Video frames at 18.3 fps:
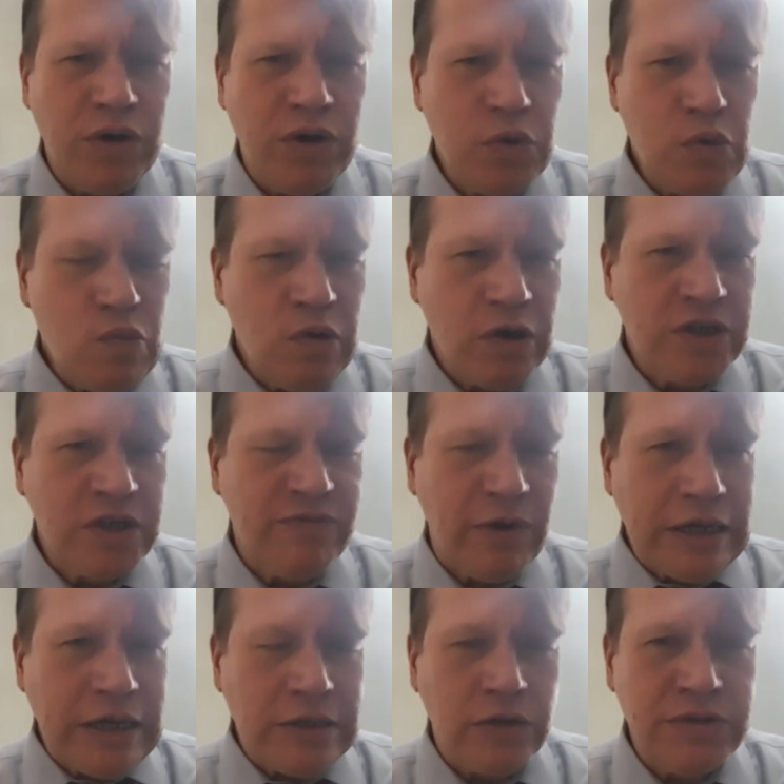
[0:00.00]
one who worked
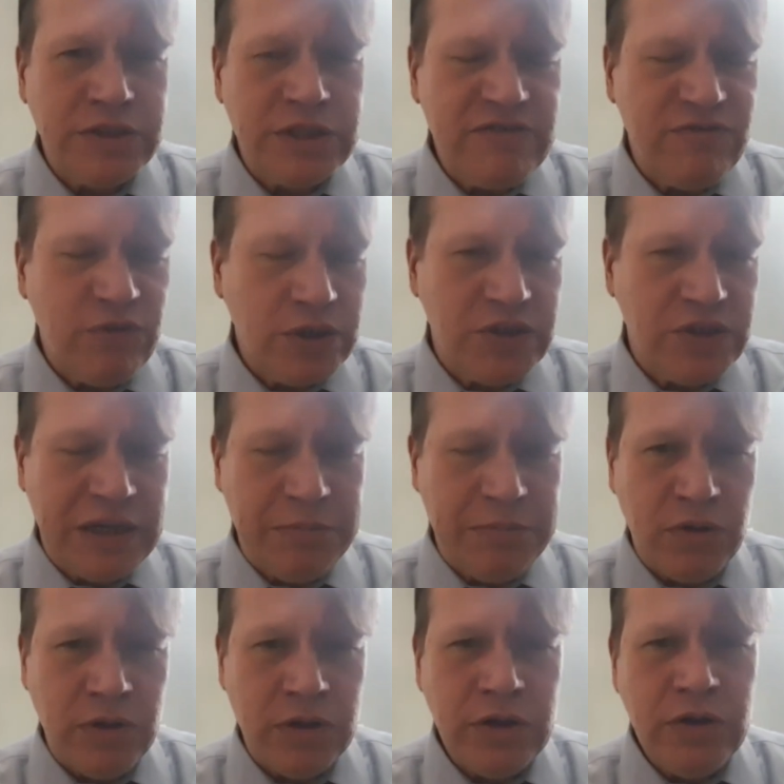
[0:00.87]
very closely, for
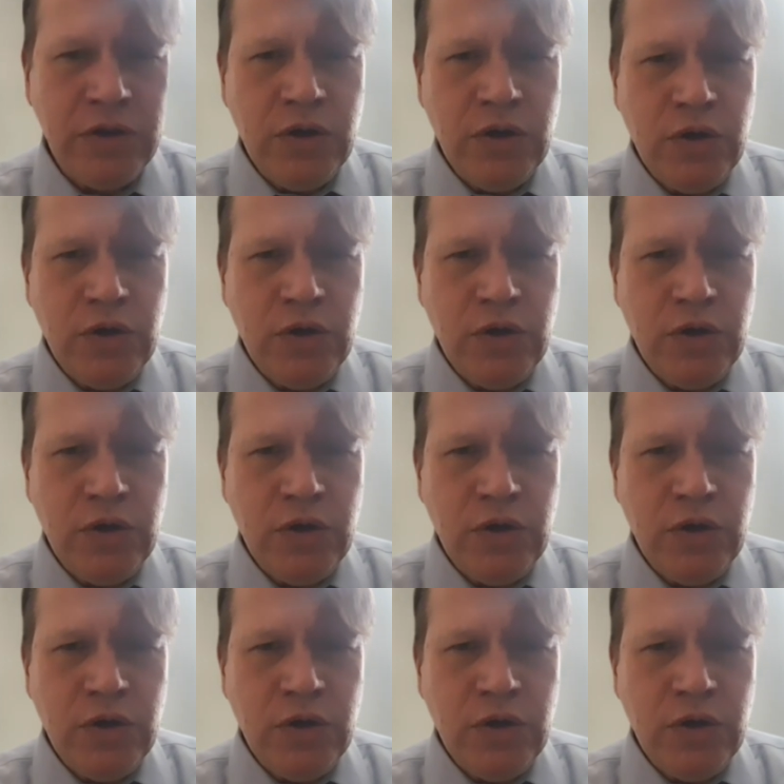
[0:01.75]
example,